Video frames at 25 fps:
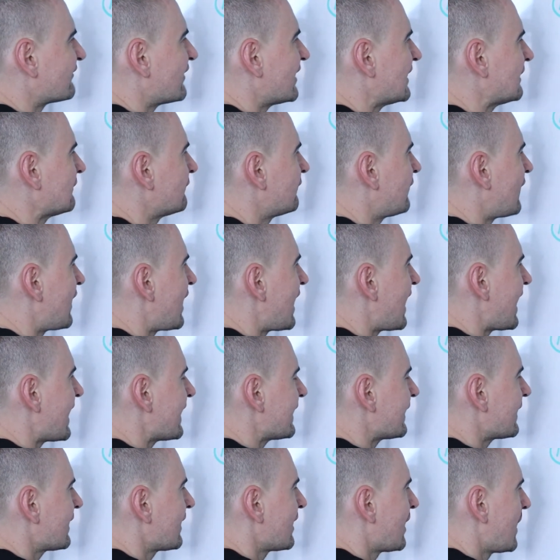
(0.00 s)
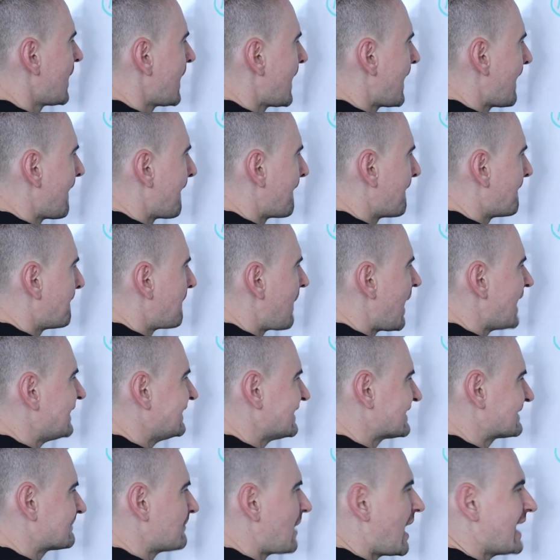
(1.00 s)
twelve y
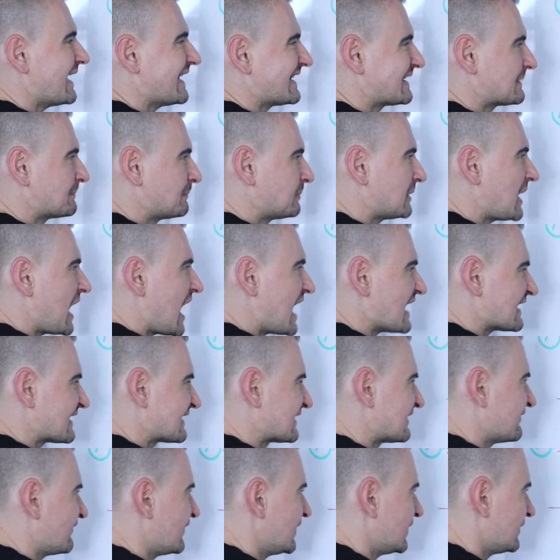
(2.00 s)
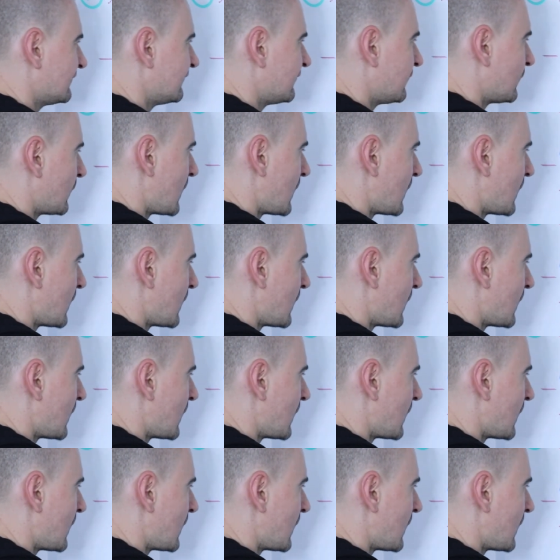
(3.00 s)
minus minus plus twelve